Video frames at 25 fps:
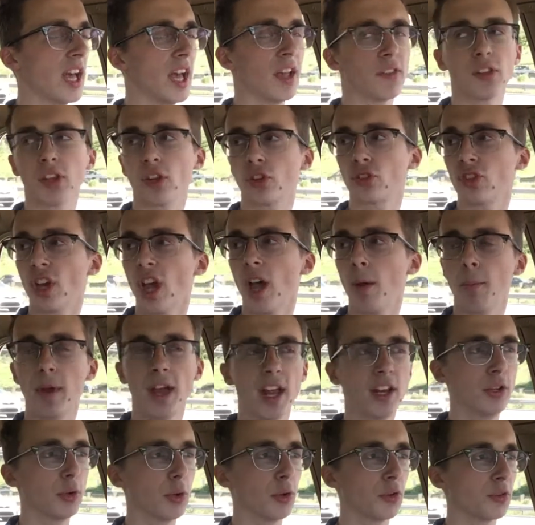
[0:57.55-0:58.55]
classic
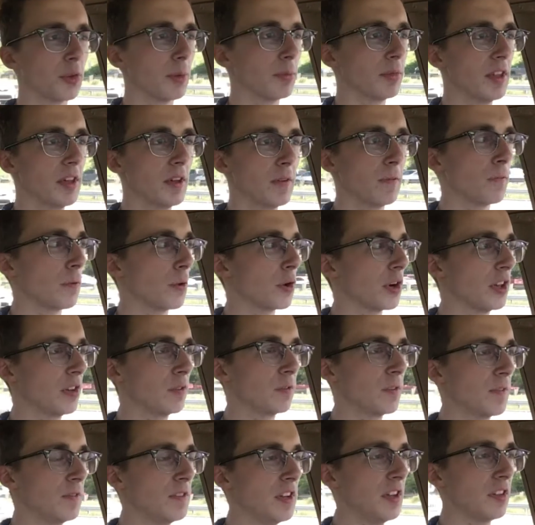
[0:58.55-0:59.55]
shop manuals from the
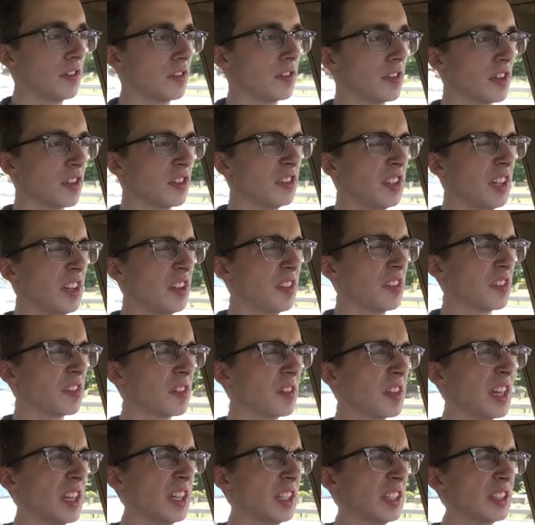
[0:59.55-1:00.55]
40s, 50s,
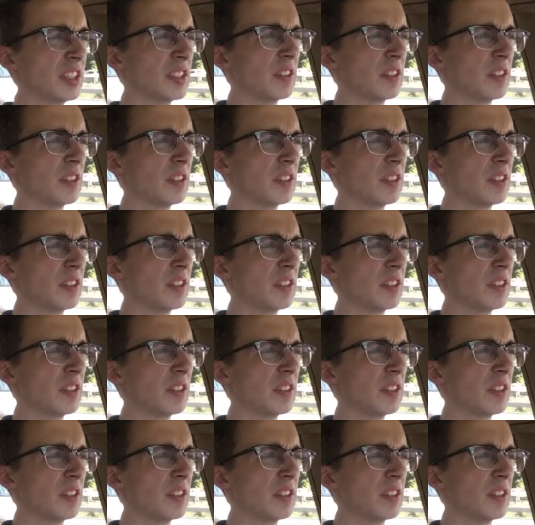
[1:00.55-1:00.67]
60s,